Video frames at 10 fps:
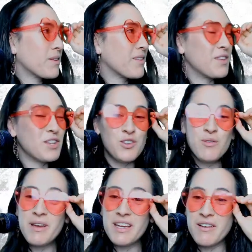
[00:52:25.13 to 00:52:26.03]
They do
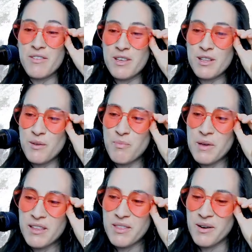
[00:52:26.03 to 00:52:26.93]
make everything look
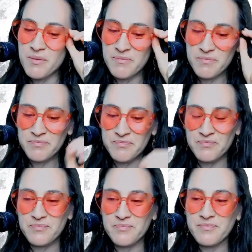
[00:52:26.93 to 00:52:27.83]
pink, though.
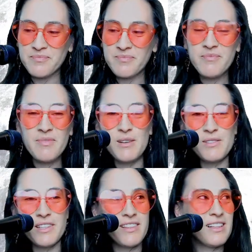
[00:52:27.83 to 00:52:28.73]
I was
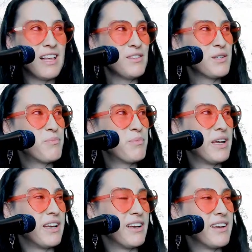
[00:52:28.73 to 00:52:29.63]
like, the clouds are
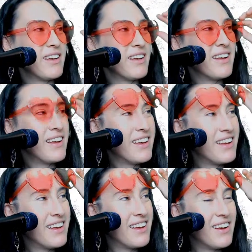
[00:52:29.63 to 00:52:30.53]
pink.
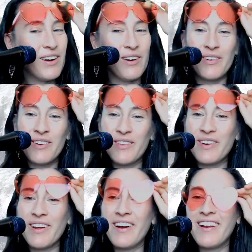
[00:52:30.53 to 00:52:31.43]
Oh, no, they're
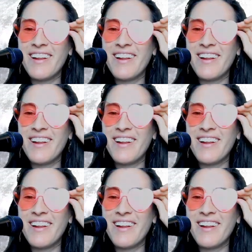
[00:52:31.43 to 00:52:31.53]
not.